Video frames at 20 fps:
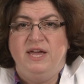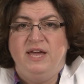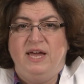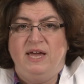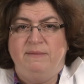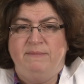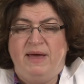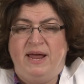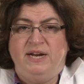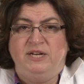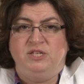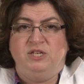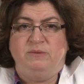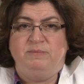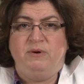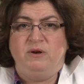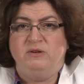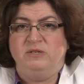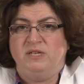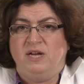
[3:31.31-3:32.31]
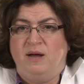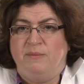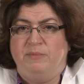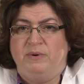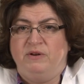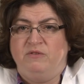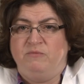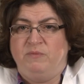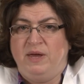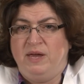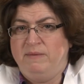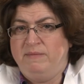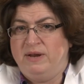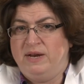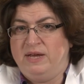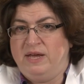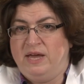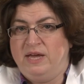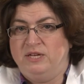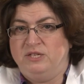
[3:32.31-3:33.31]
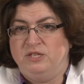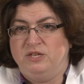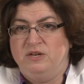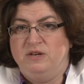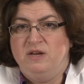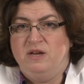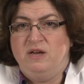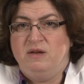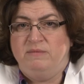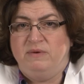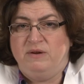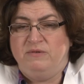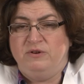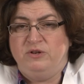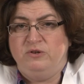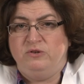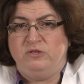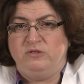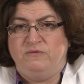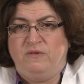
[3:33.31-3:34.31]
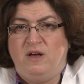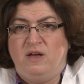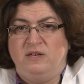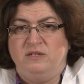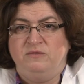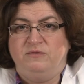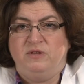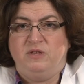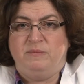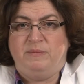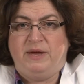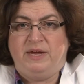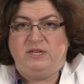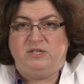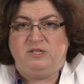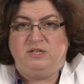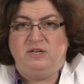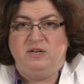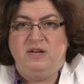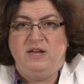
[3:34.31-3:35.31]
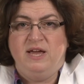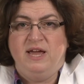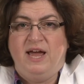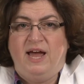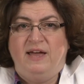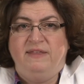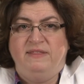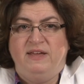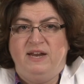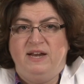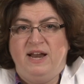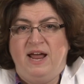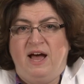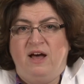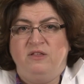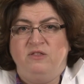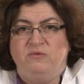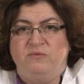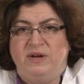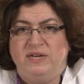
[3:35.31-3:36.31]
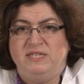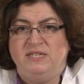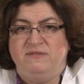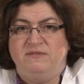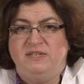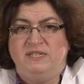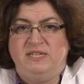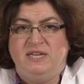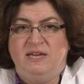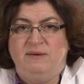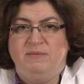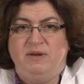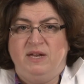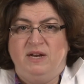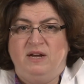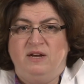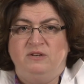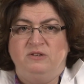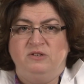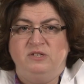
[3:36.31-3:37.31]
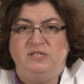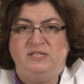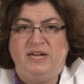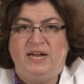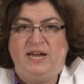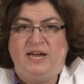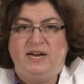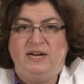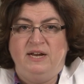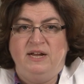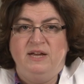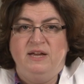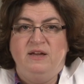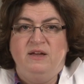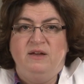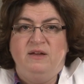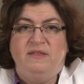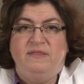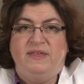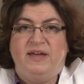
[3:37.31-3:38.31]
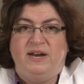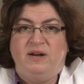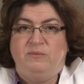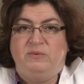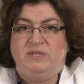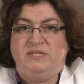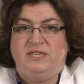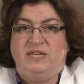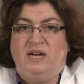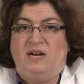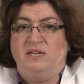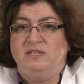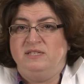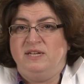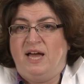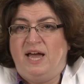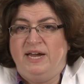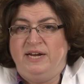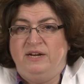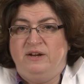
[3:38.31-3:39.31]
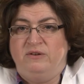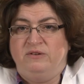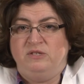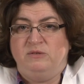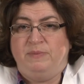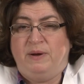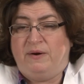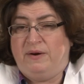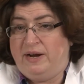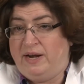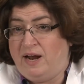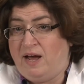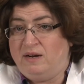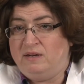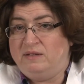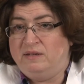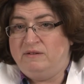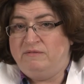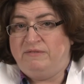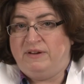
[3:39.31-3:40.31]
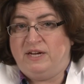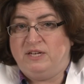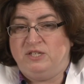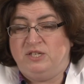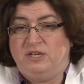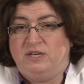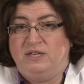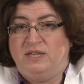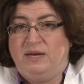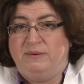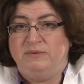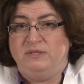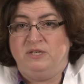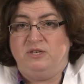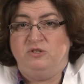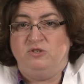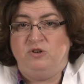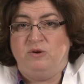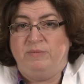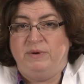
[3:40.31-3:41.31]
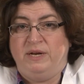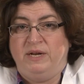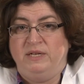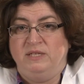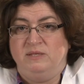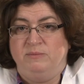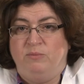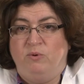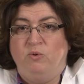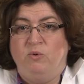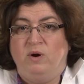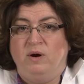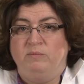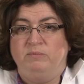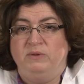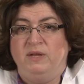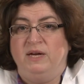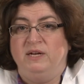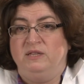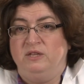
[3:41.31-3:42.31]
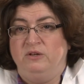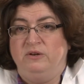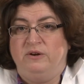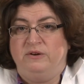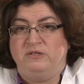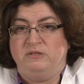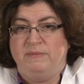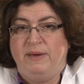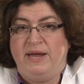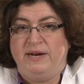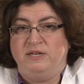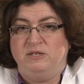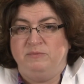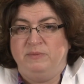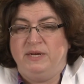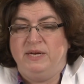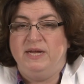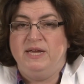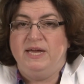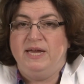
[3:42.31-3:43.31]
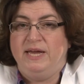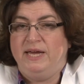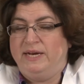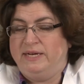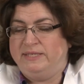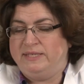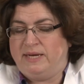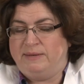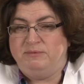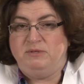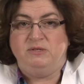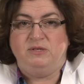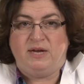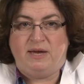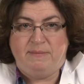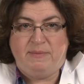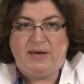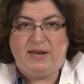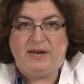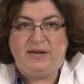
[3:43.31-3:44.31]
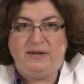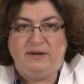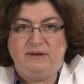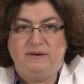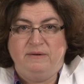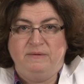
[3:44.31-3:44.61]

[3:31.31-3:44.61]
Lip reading: in managing postoperative pain medication may reduce falls for the patient, and that now the rest of the team can understand that it was the undiagnosed periodontal infection that was contributing to poor blood glucose management in a type 2 diabetic.